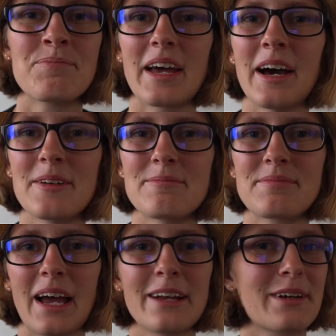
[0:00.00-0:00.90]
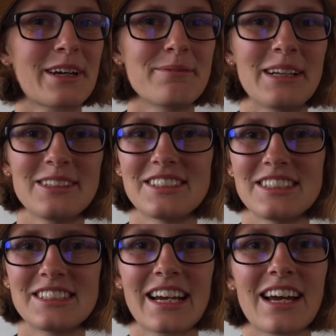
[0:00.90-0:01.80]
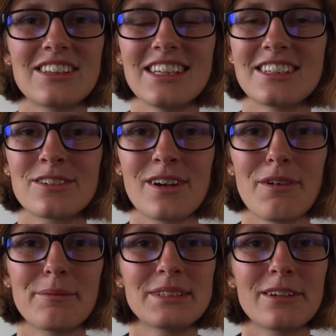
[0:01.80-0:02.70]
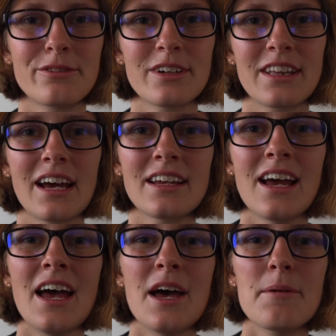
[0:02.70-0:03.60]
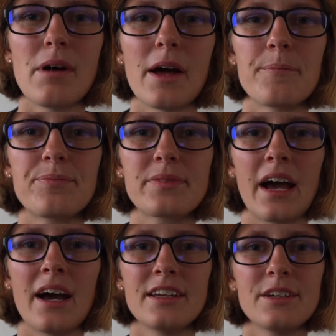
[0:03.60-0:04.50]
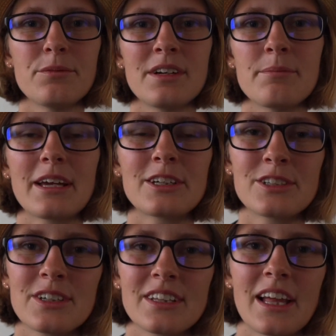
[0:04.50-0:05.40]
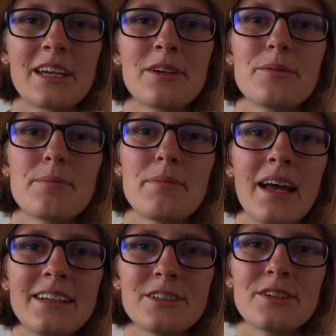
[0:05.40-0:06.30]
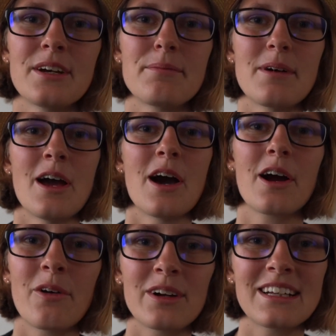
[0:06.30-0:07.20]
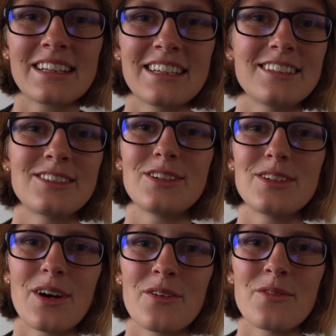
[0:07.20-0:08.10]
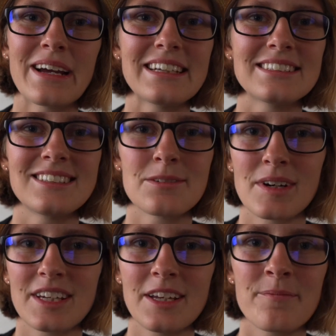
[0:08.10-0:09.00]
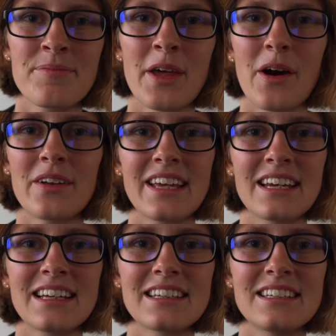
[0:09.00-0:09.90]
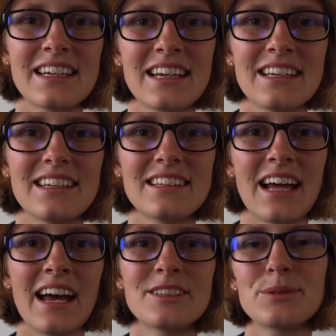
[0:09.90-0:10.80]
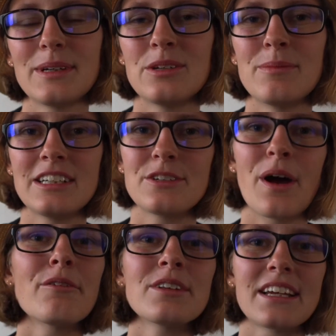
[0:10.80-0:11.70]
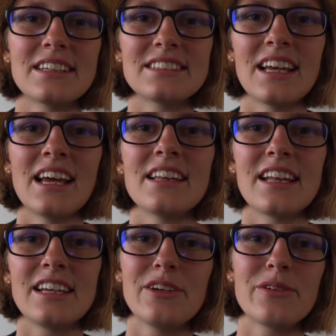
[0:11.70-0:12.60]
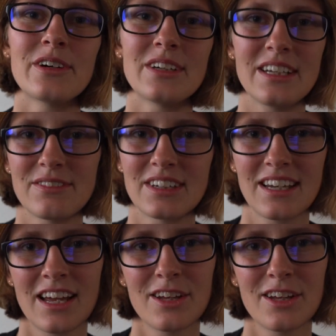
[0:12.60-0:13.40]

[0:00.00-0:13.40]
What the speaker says: I'd recommend you just check out the Interrail website for that, but you want to make sure that you plan your trip accordingly so you don't waste your money on getting a ticket that has way too many travel days than you could even